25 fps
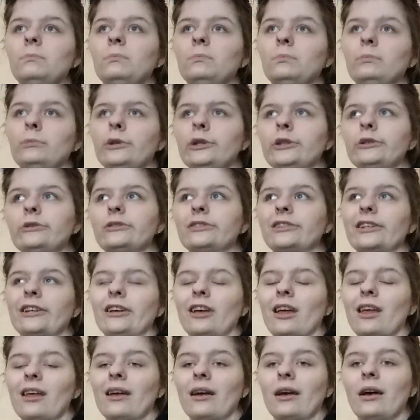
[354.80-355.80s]

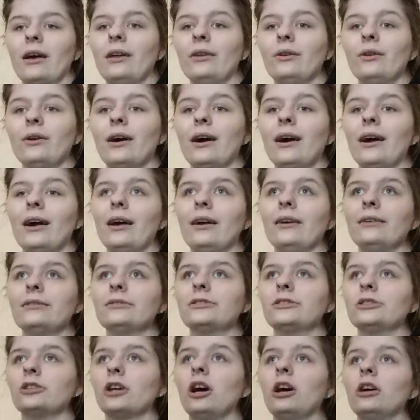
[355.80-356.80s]
music and, like,
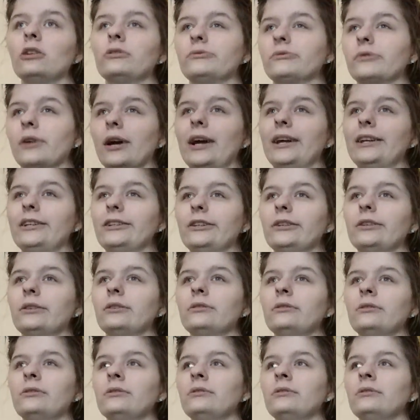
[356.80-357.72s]
songwriting.